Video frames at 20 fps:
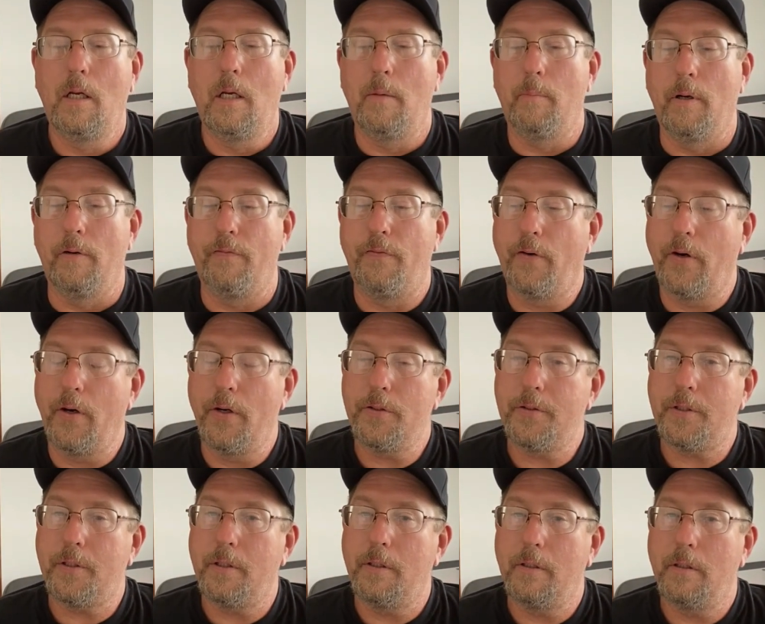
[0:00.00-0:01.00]
But
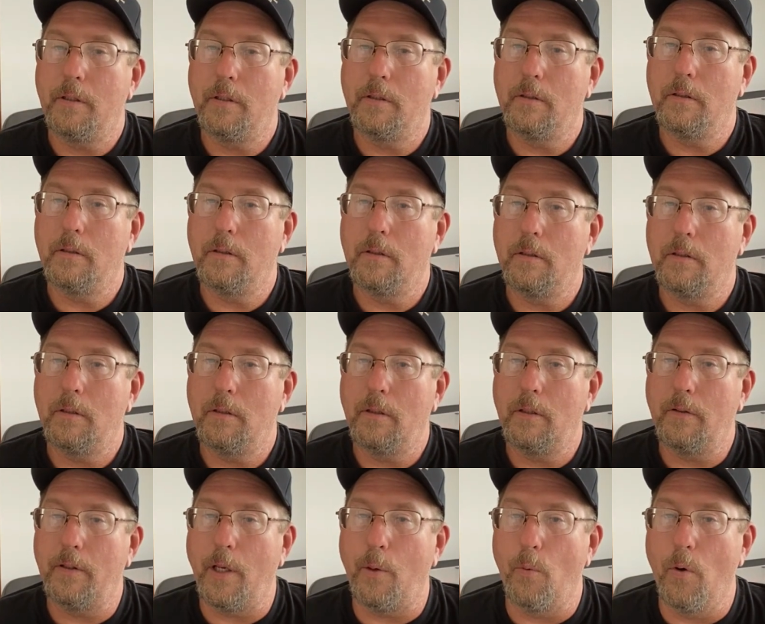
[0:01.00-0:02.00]
first,
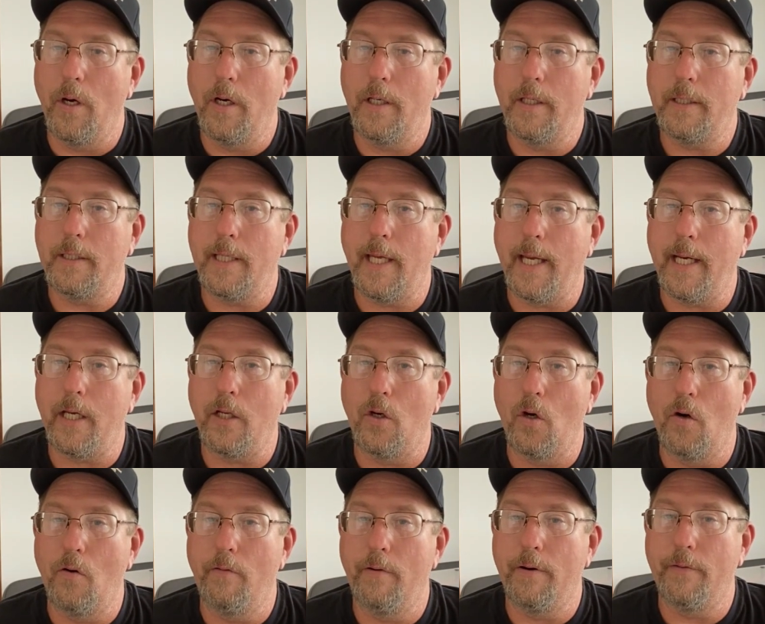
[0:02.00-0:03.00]
they wanted to take it
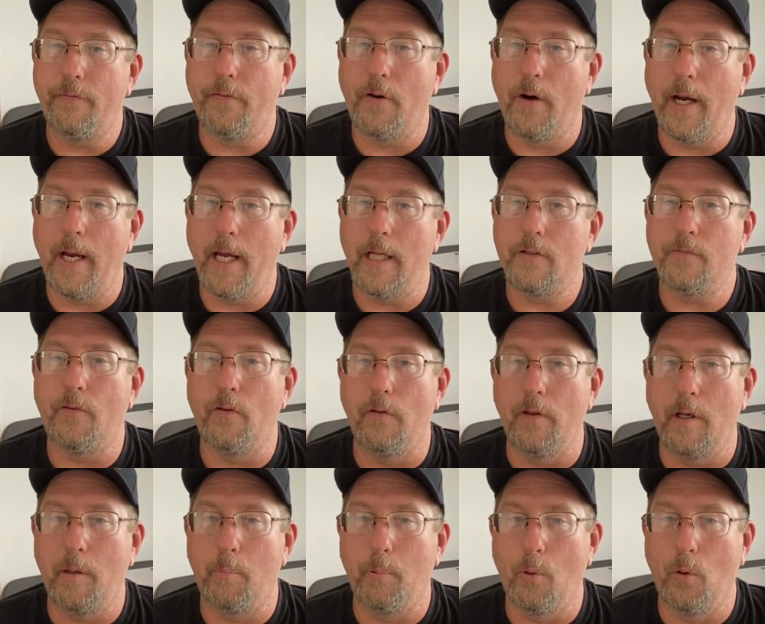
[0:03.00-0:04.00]
over to France for
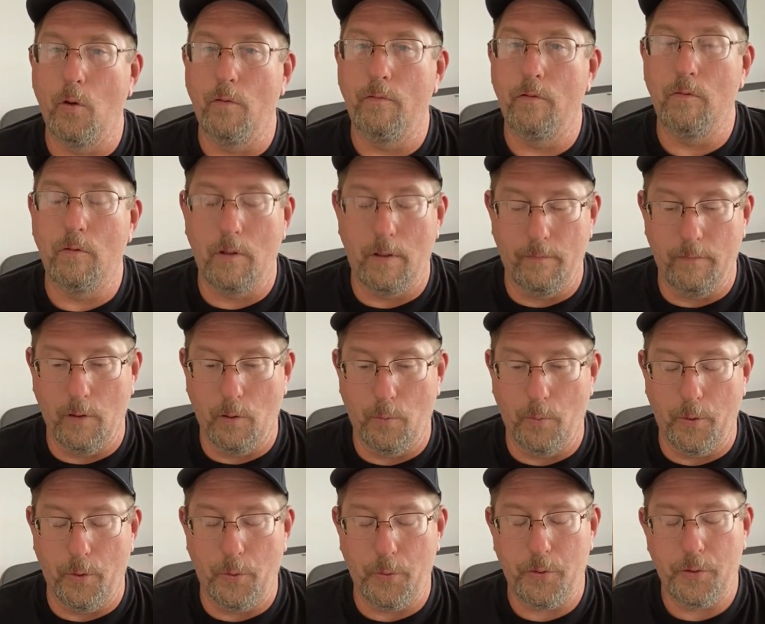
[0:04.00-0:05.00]
the approval of
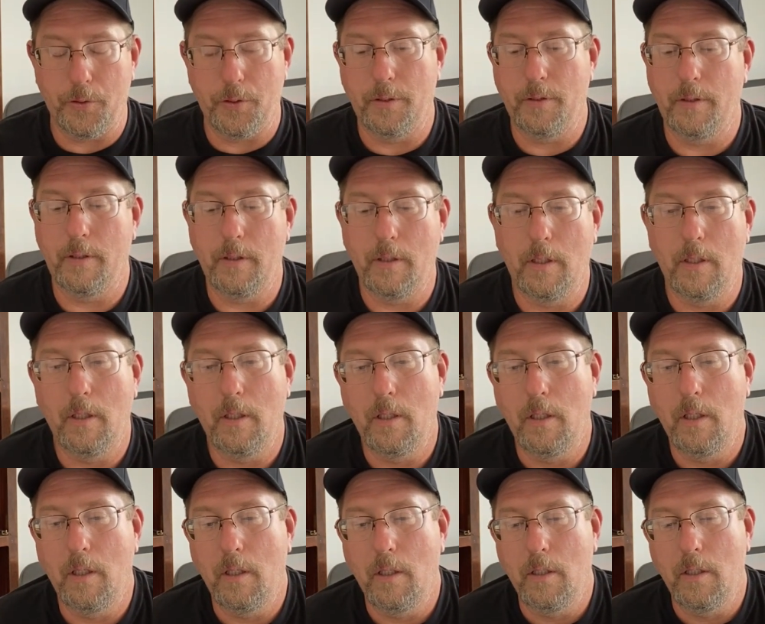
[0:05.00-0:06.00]
Rouche.
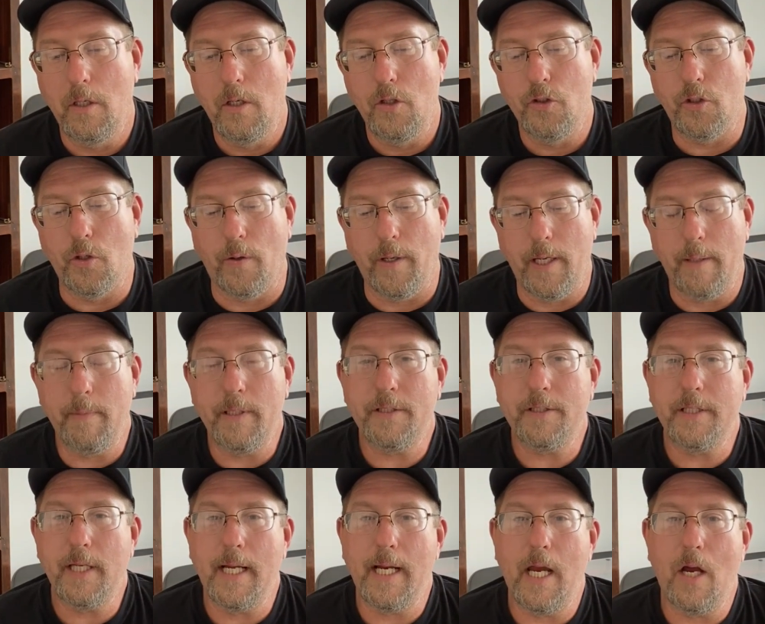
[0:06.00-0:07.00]
So Emmett
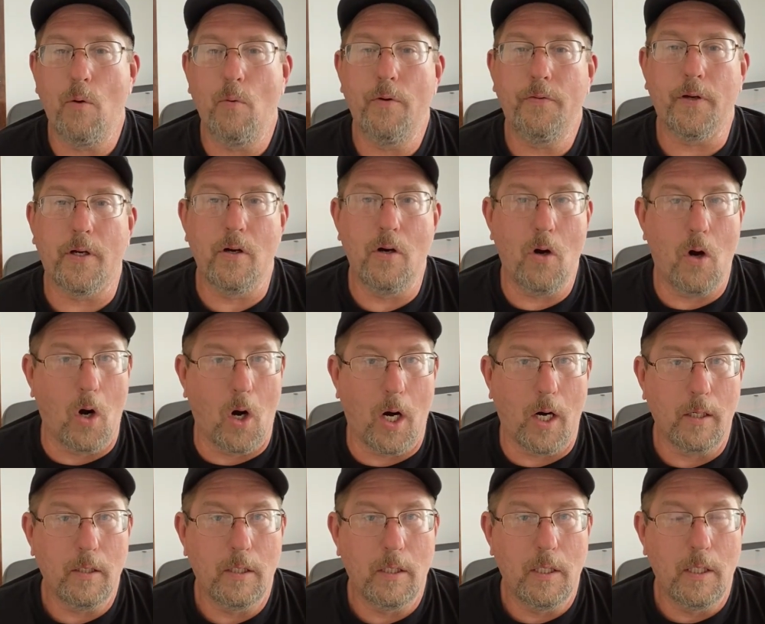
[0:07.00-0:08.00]
set out with the
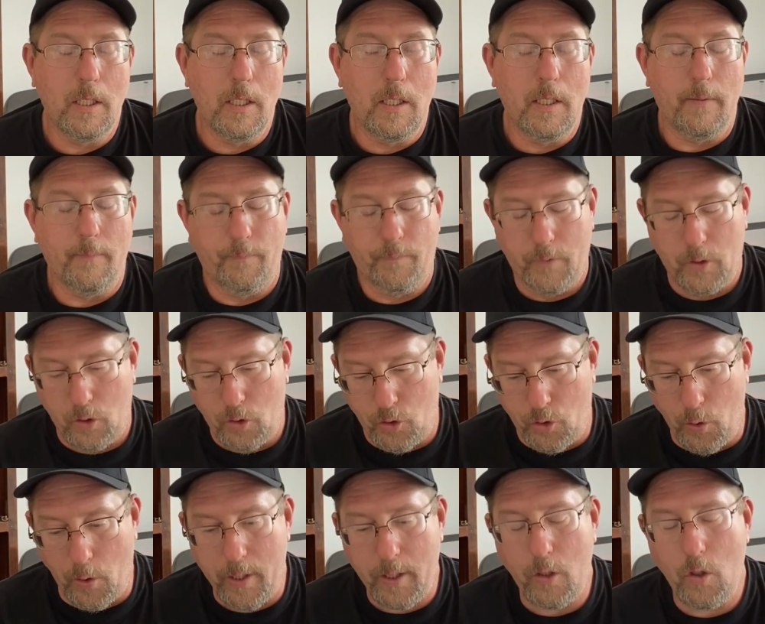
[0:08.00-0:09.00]
car,
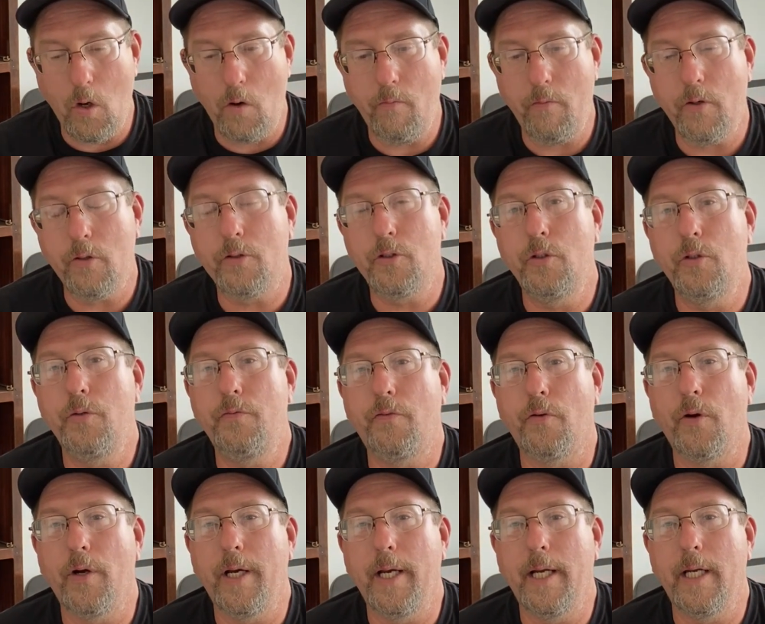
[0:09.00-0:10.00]
took it over to
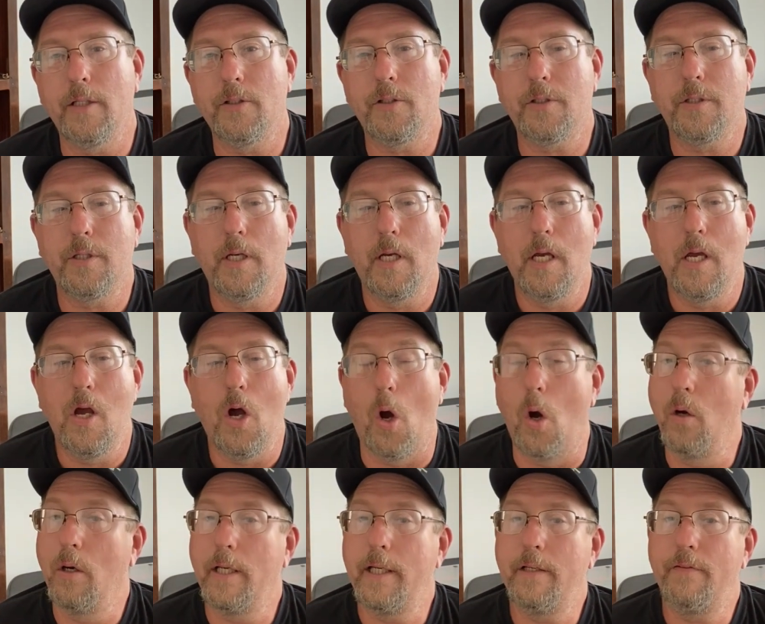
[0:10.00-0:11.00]
France,
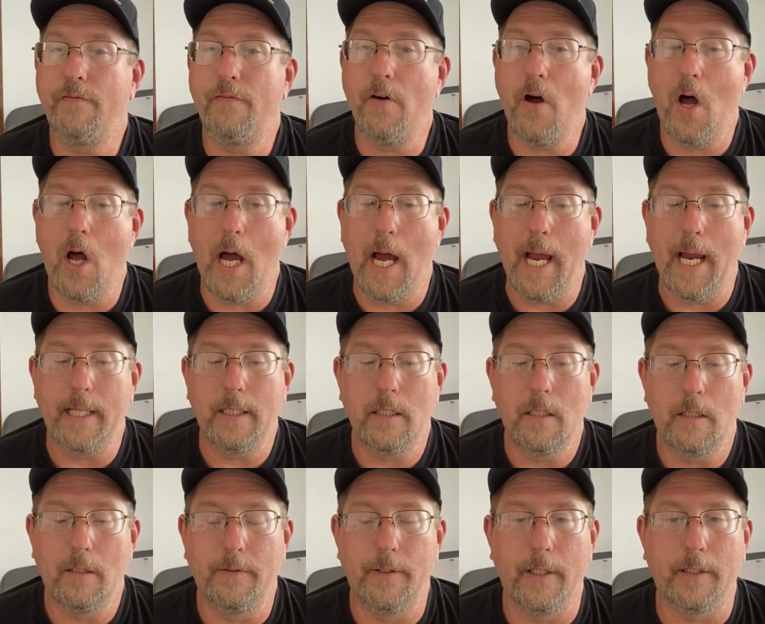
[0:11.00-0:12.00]
only to find
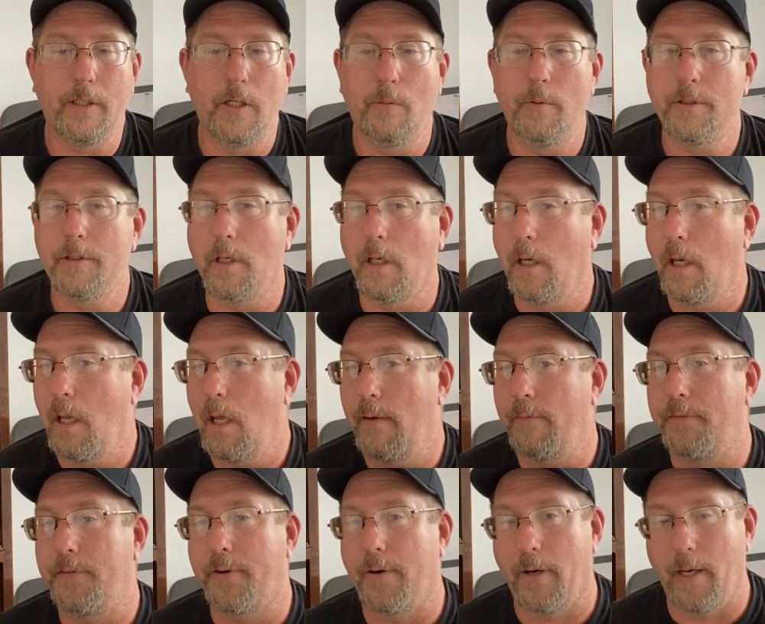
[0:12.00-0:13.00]
that there was a
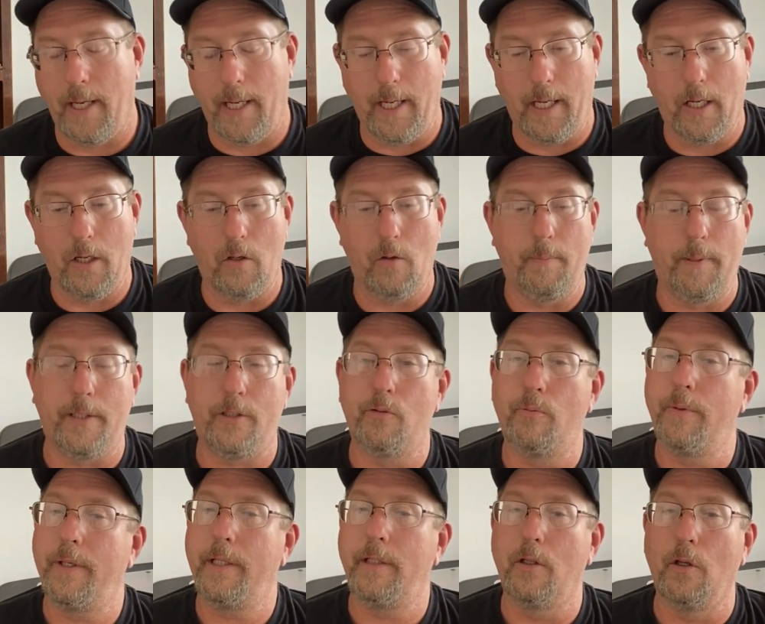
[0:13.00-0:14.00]
love triangle
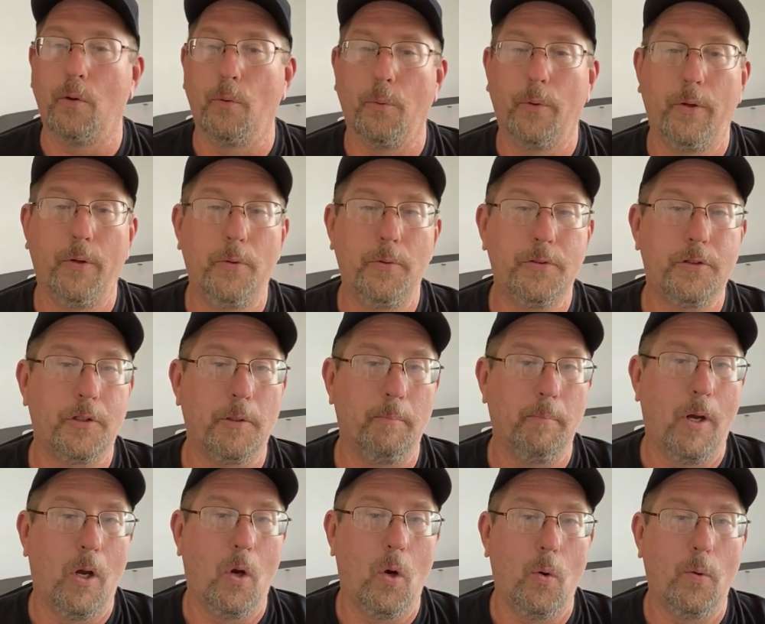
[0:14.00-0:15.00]
between Rouche,
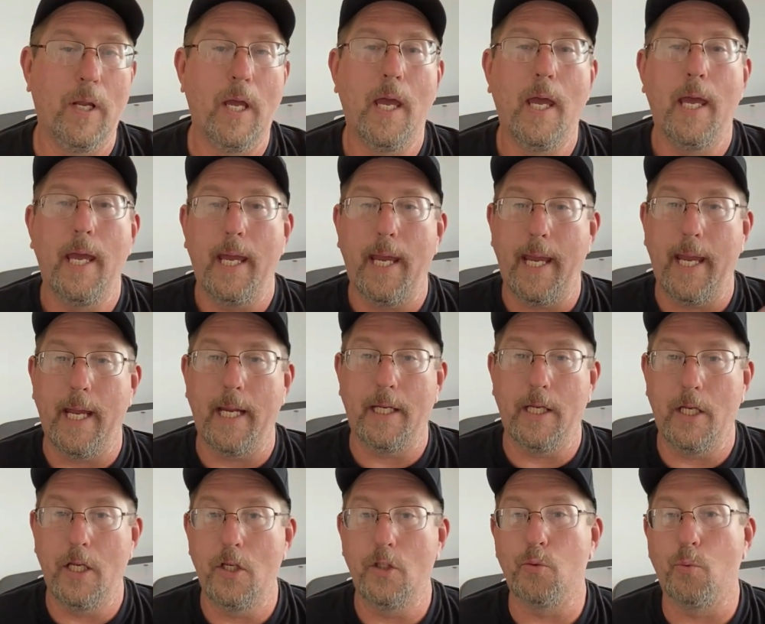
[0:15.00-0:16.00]
Simone, and
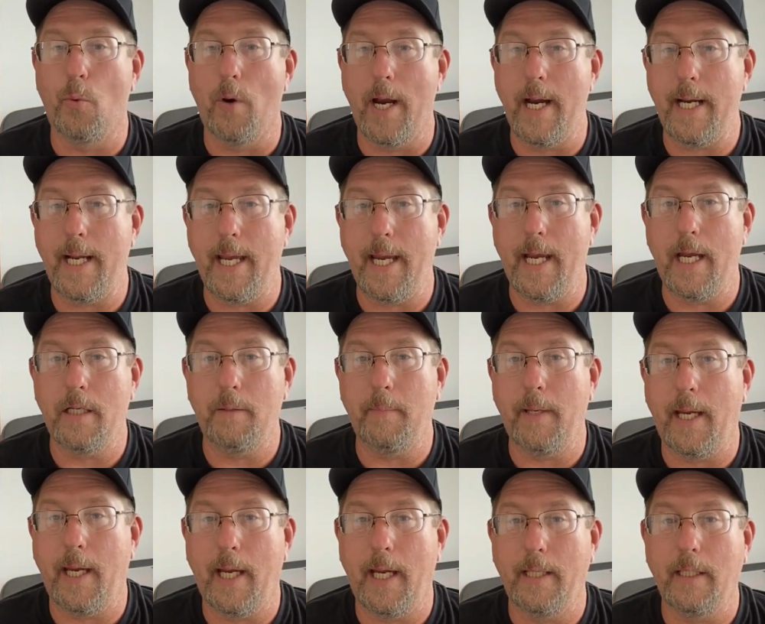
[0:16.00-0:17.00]
his right-hand
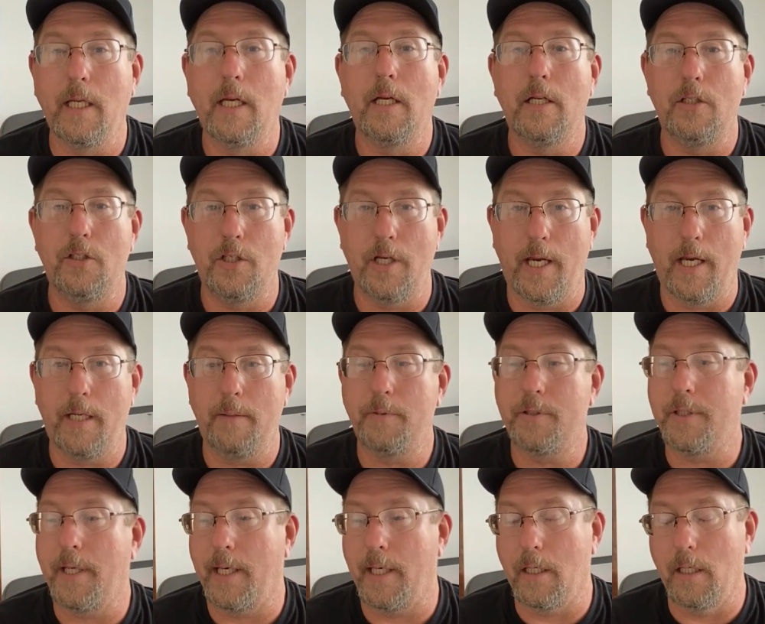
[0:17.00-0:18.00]
man, James
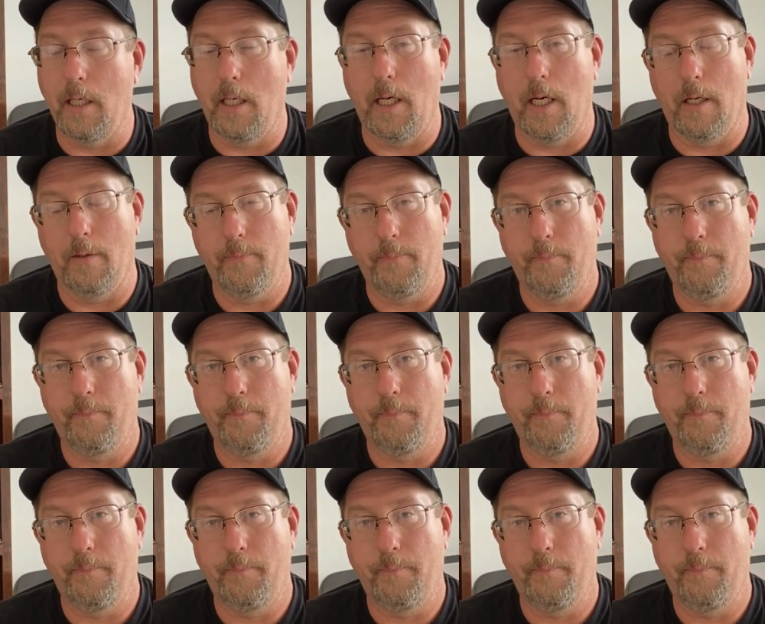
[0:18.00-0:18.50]
Sinclair.